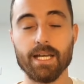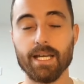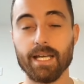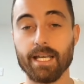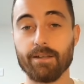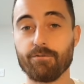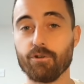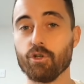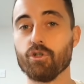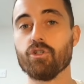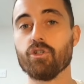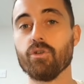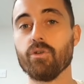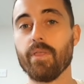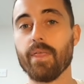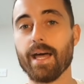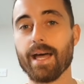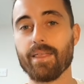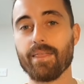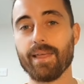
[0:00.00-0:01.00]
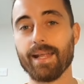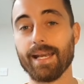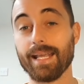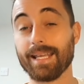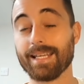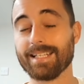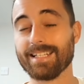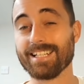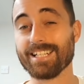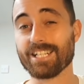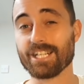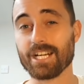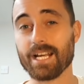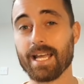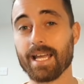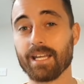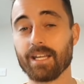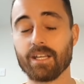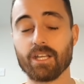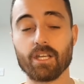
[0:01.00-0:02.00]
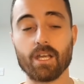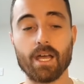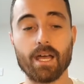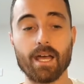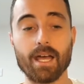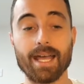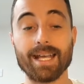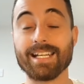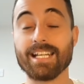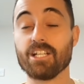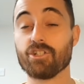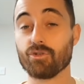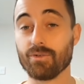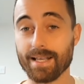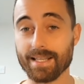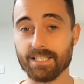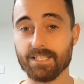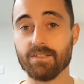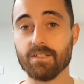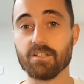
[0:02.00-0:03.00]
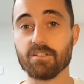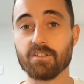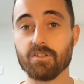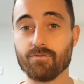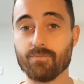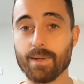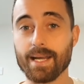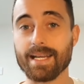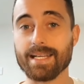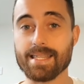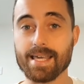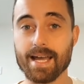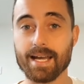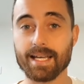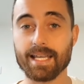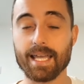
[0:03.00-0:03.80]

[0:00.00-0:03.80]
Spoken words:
If you do that, then it can check any transfers you've made that